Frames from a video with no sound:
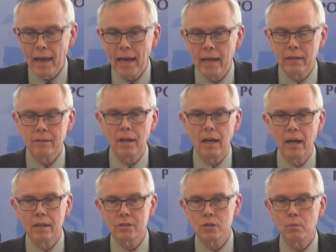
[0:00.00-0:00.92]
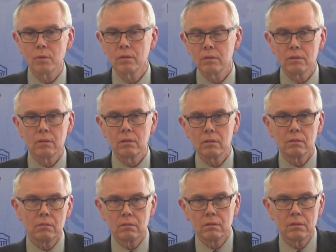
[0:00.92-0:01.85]
And uh, so we,
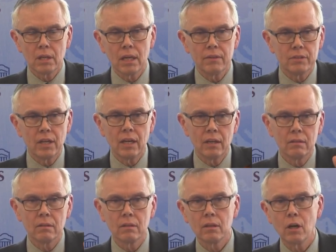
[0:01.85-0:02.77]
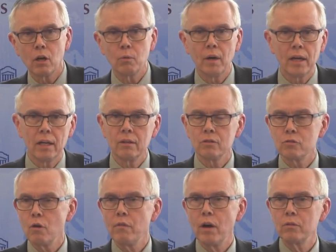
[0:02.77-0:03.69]
the end of the day, got away,
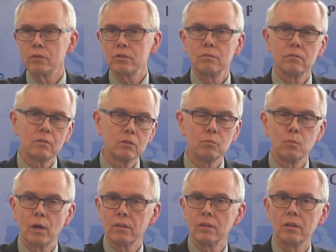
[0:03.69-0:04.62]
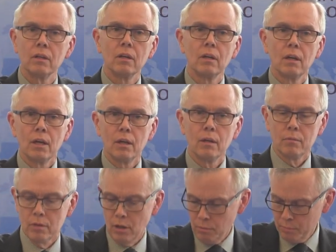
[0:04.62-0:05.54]
drove out to where the
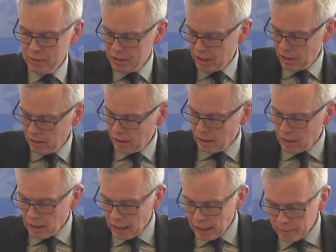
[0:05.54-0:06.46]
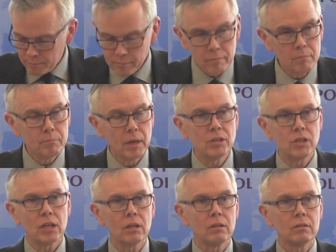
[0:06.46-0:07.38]
uh, you know, busy um,
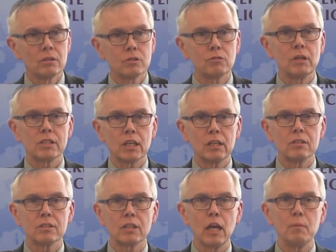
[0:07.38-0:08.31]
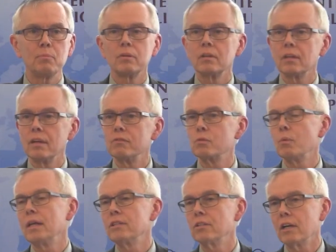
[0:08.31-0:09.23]
Beijing streetscape gives
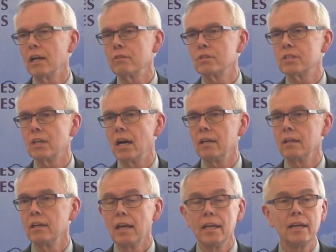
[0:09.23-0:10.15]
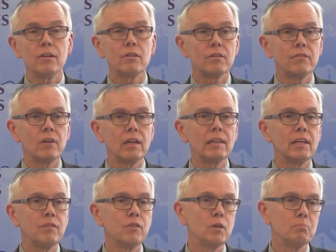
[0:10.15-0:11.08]
way to countryside, and entered a very
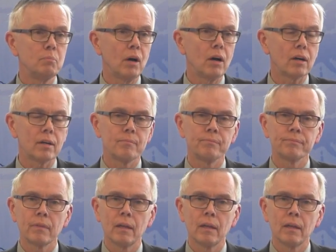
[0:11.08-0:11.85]
leafy park.